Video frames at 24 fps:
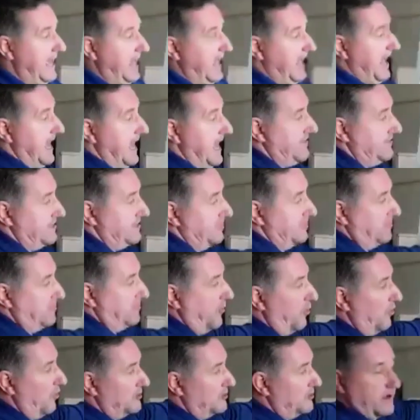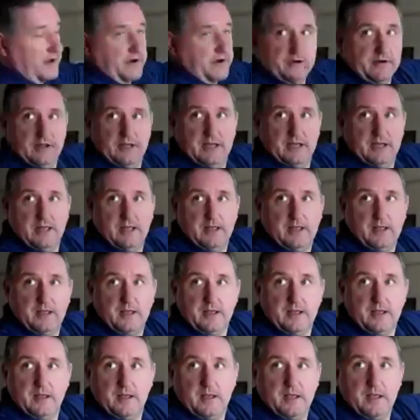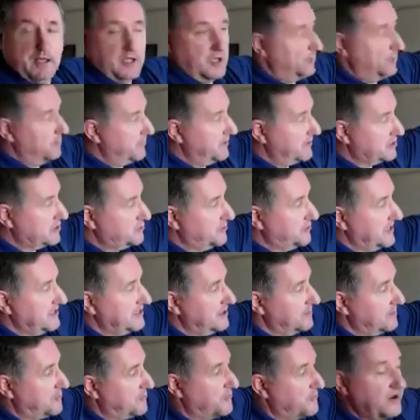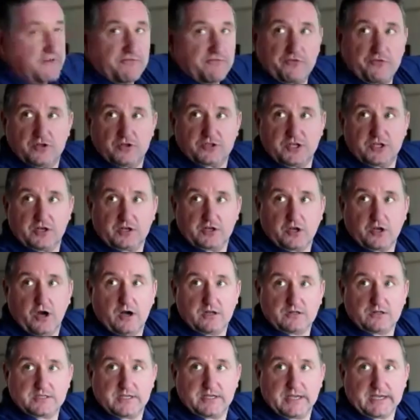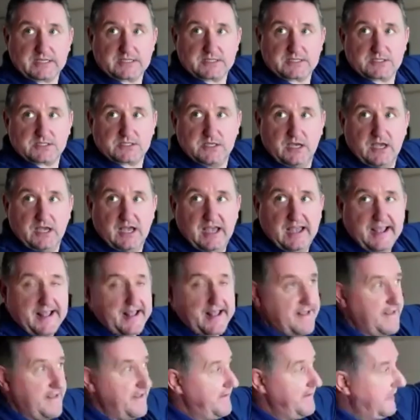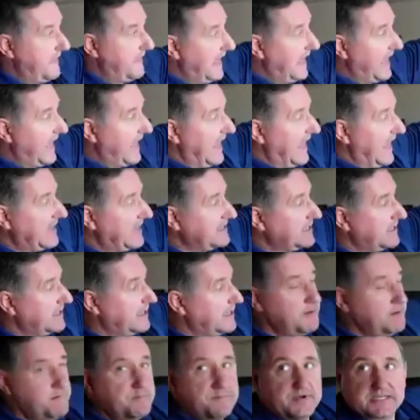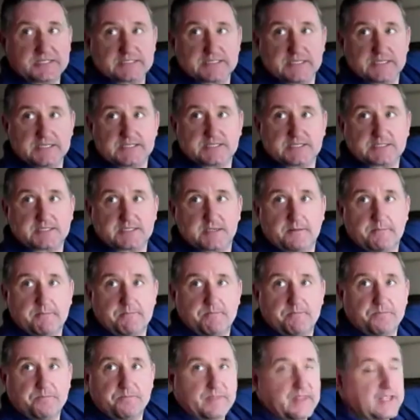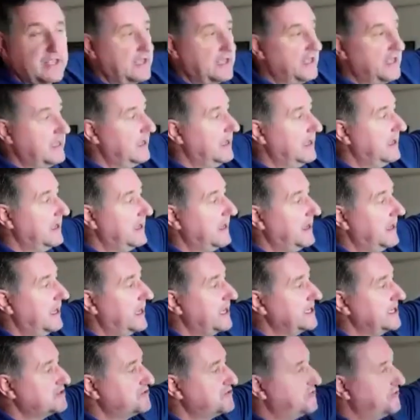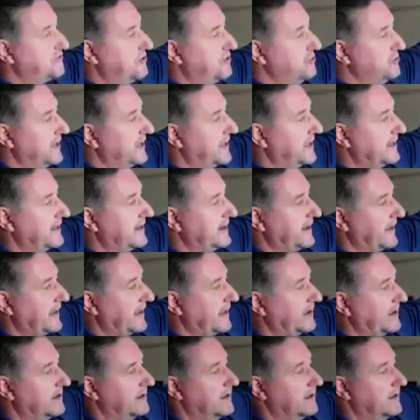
And the border between the prefrontal cortex and the limbic system is fluently.